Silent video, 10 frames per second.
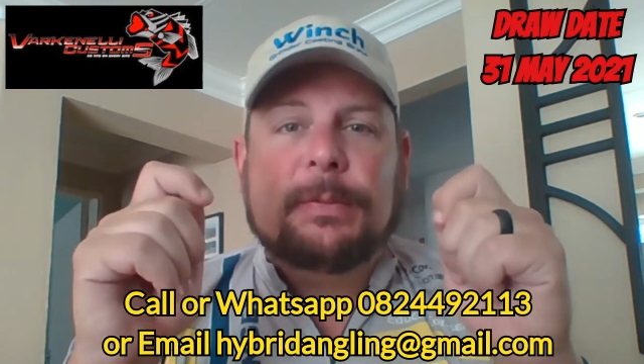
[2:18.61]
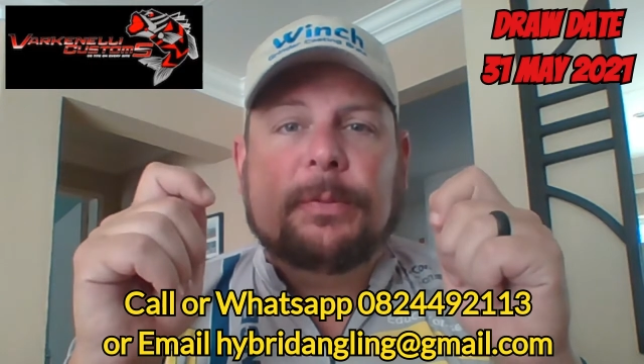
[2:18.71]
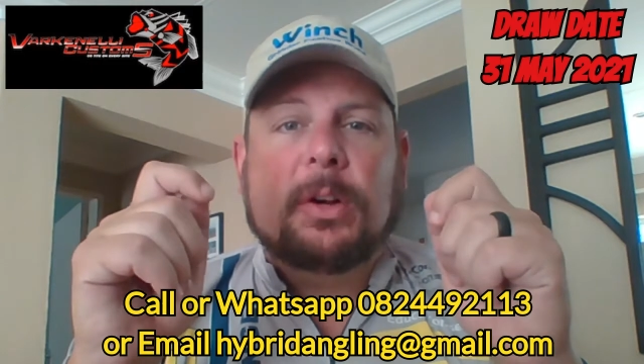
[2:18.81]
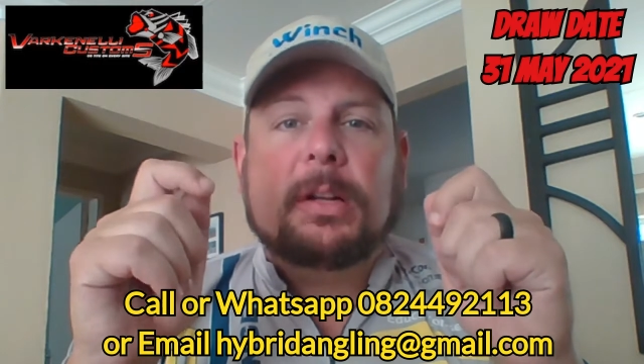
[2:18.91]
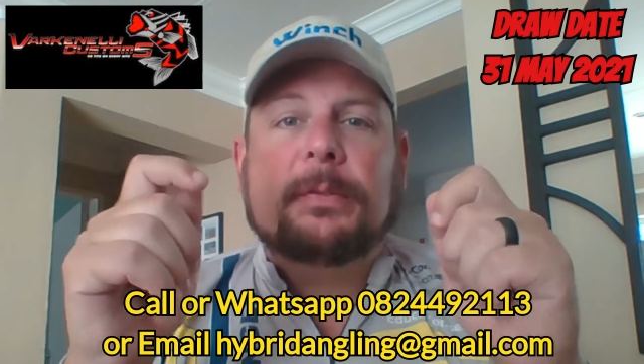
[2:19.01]

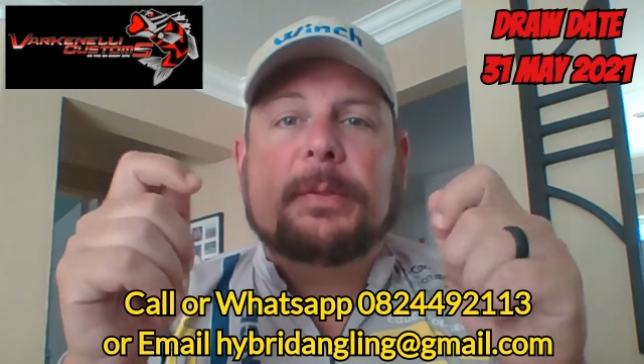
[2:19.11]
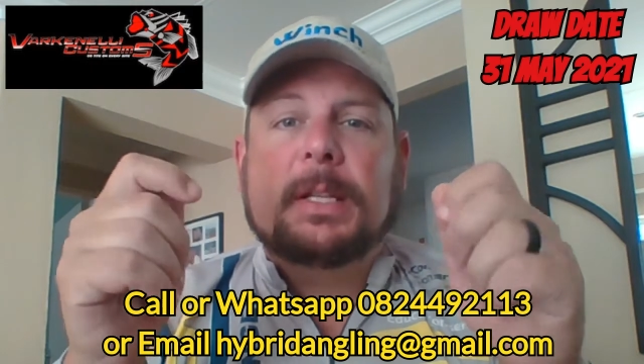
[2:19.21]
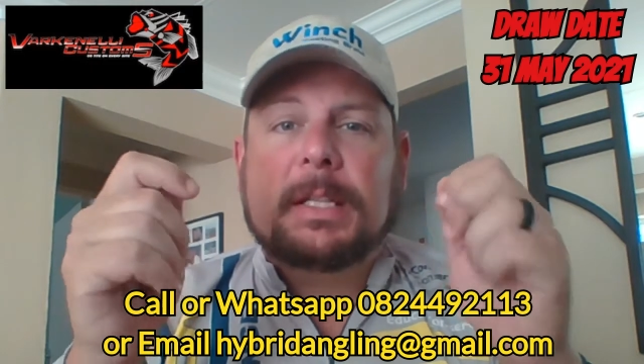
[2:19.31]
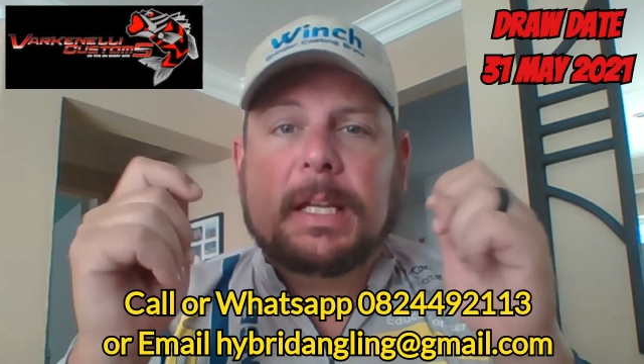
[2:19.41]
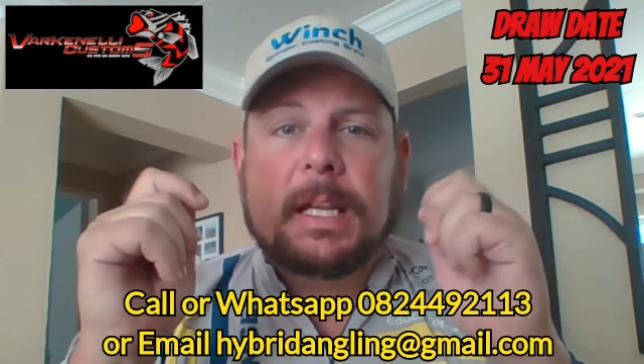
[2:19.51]

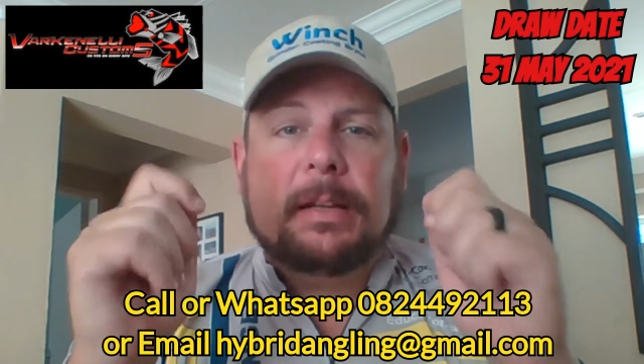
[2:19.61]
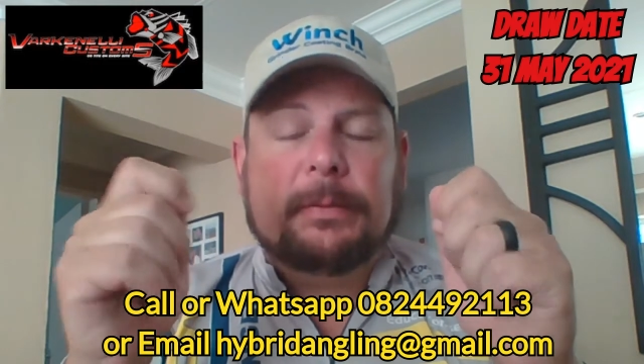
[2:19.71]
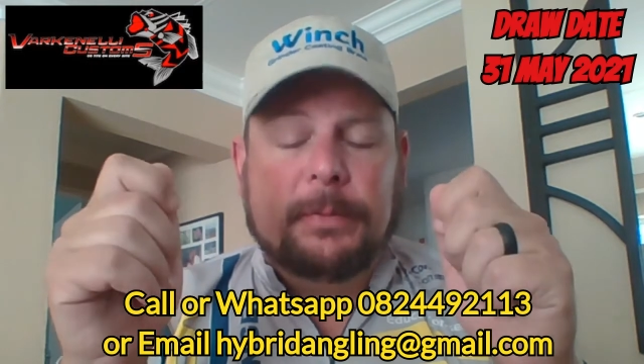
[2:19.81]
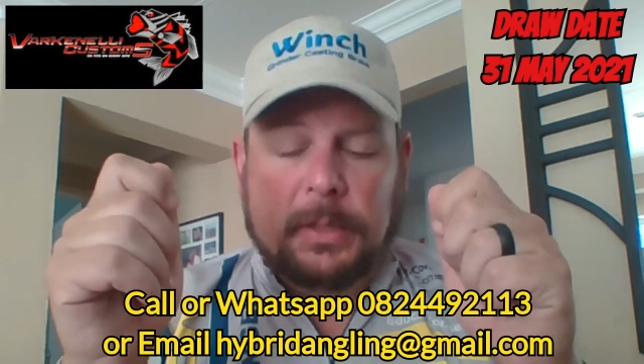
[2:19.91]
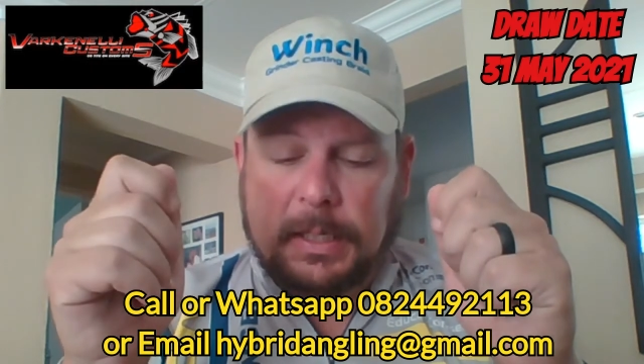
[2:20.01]
Falkenfisser
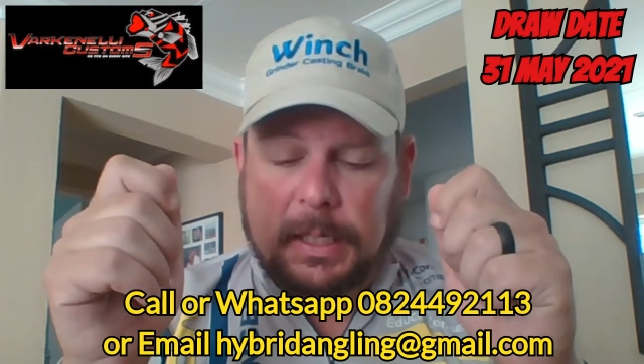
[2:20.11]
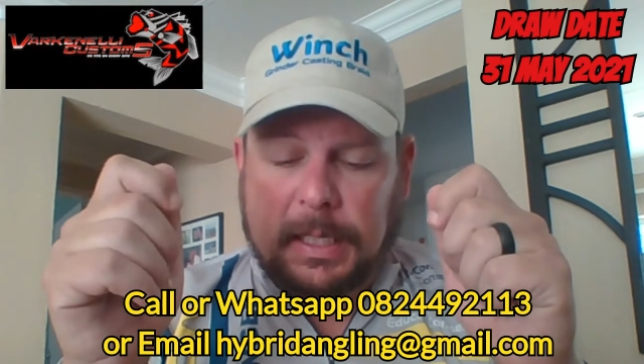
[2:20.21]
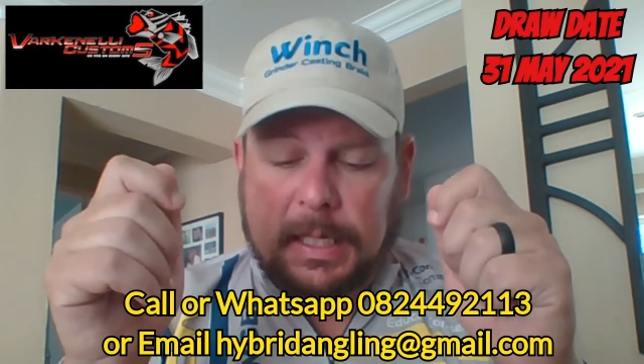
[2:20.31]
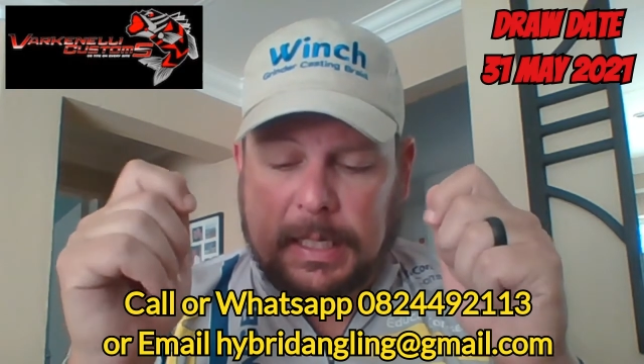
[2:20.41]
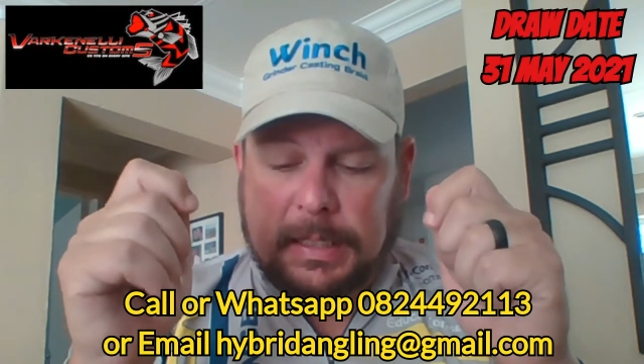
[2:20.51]
at
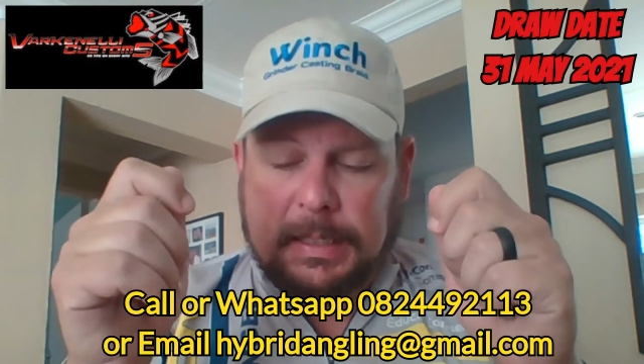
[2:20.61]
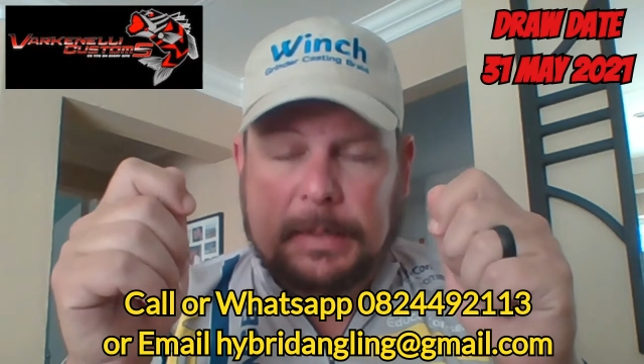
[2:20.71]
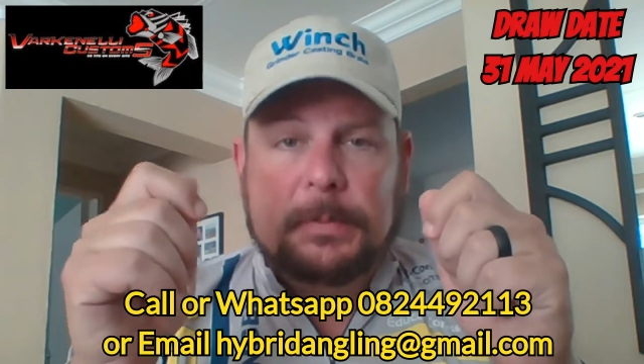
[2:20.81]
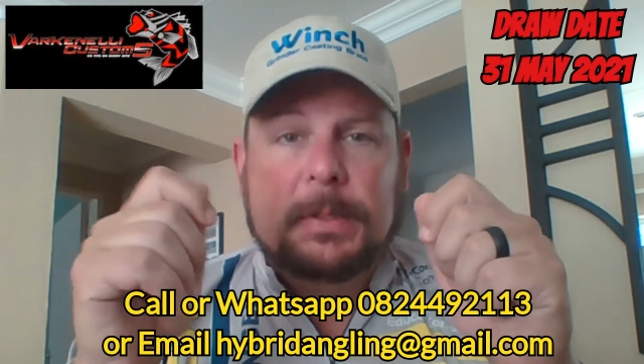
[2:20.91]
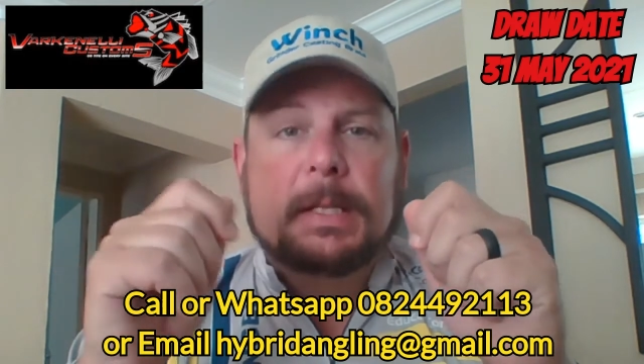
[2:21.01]
Falconelli
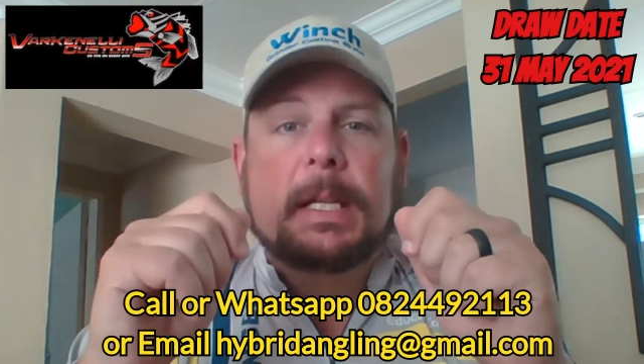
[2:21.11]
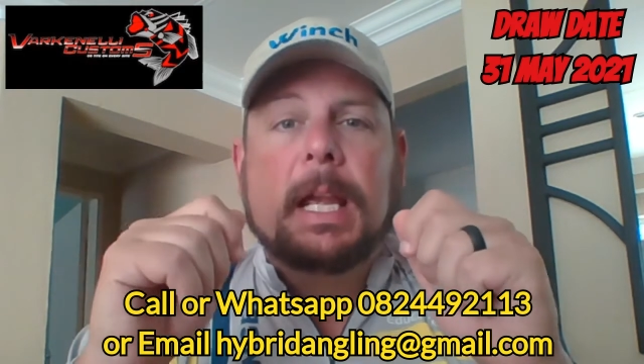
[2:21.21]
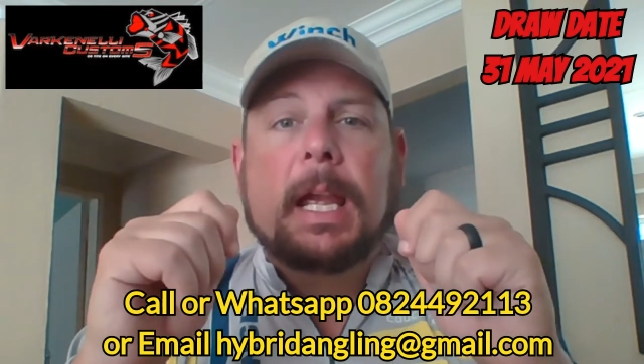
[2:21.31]
Customs